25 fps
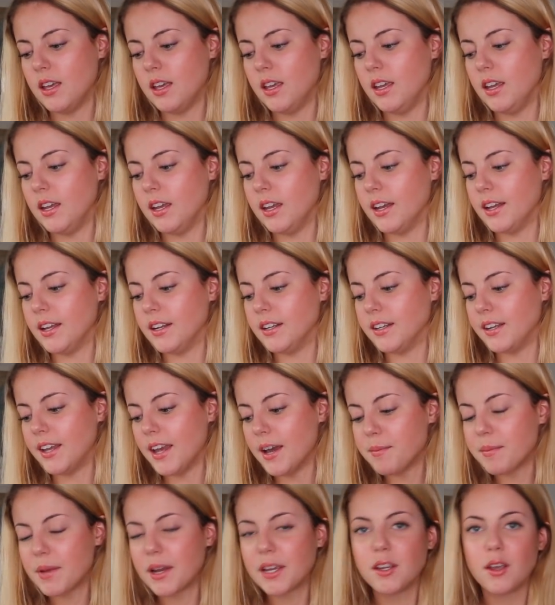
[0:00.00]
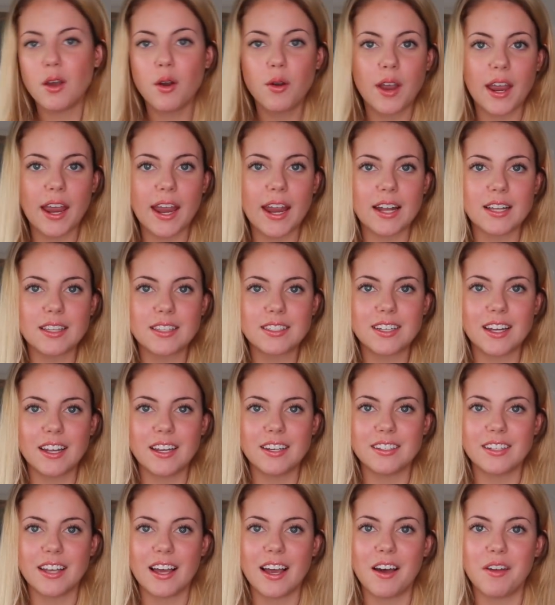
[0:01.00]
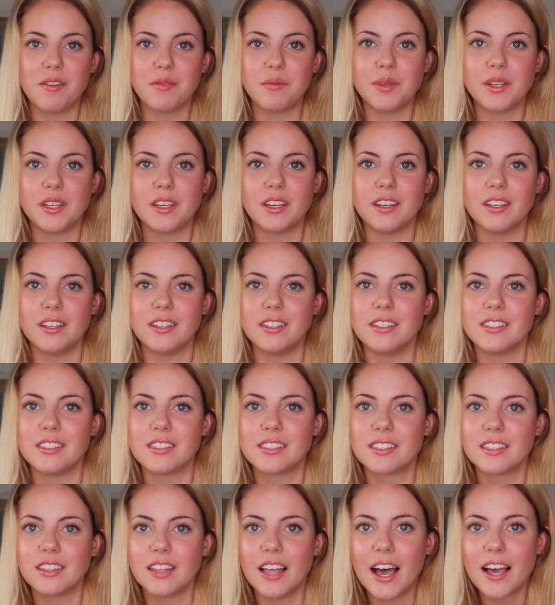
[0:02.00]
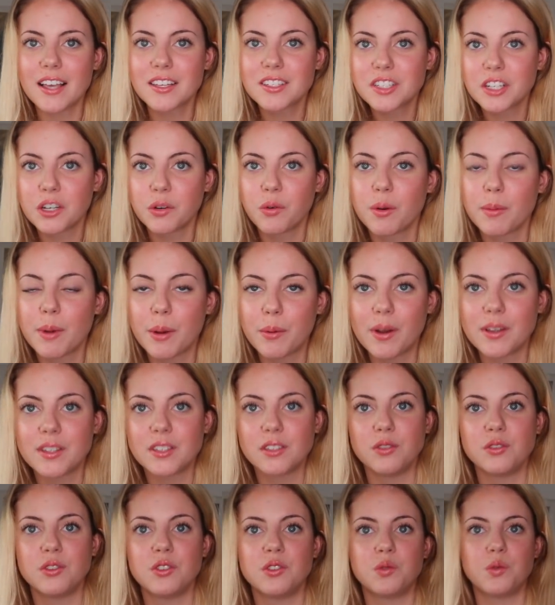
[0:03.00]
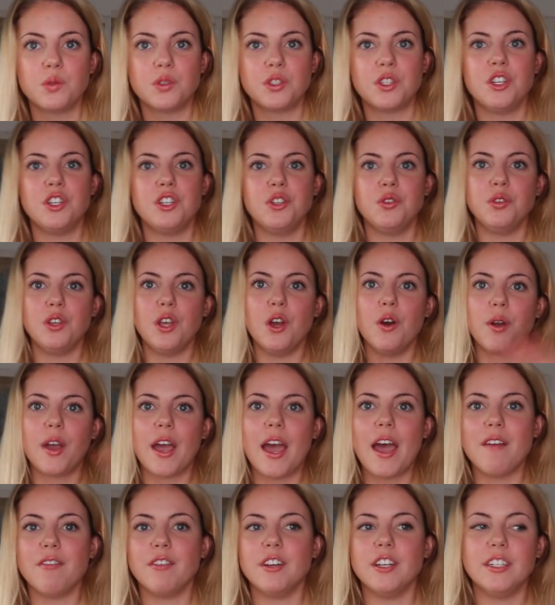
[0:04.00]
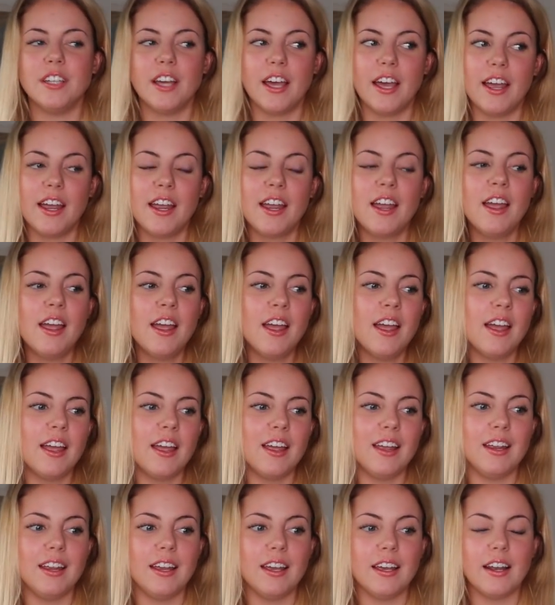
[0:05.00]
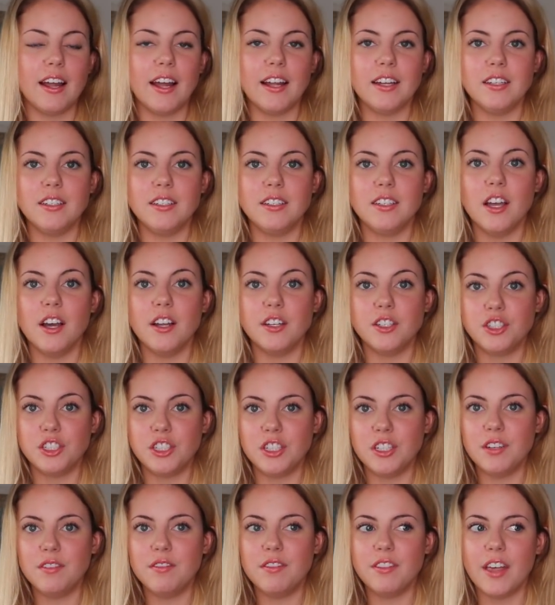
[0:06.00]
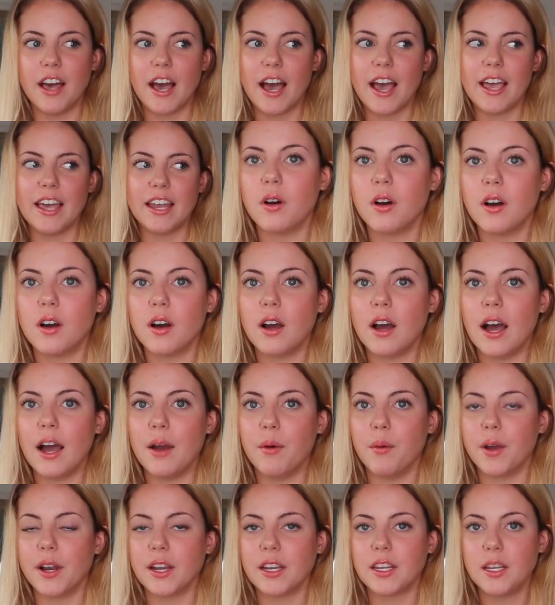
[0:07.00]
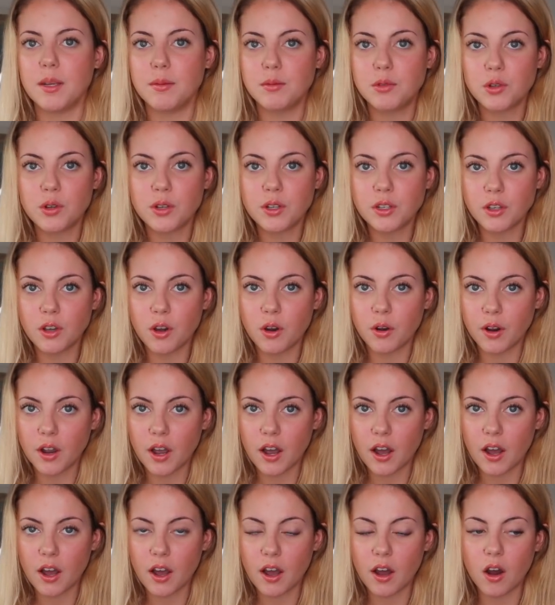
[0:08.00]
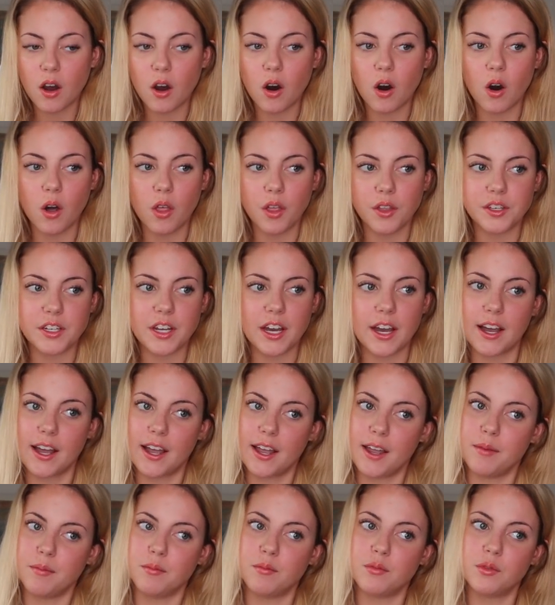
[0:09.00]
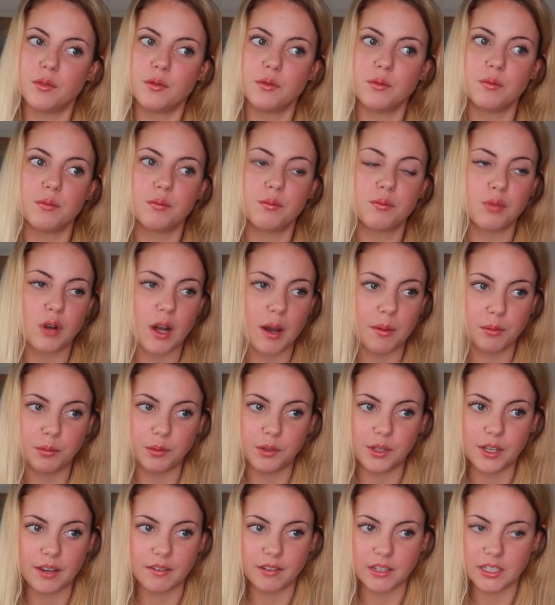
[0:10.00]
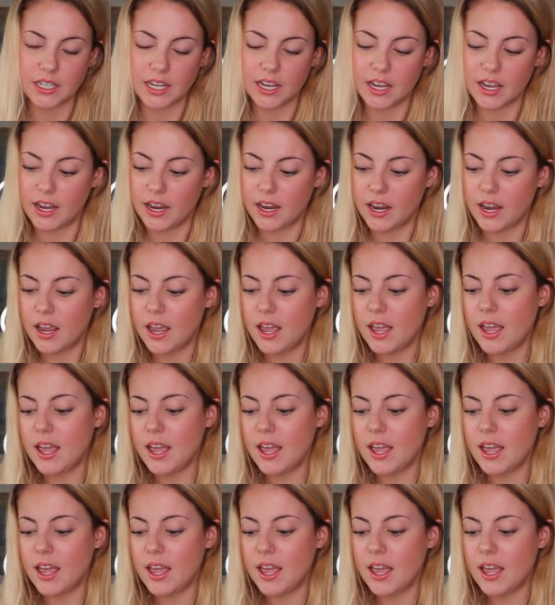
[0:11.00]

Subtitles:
And get my yoga handstand down, because last year one of my resolutions was to do yoga every day, and I achieved that. I want to keep doing yoga all the time, probably every day,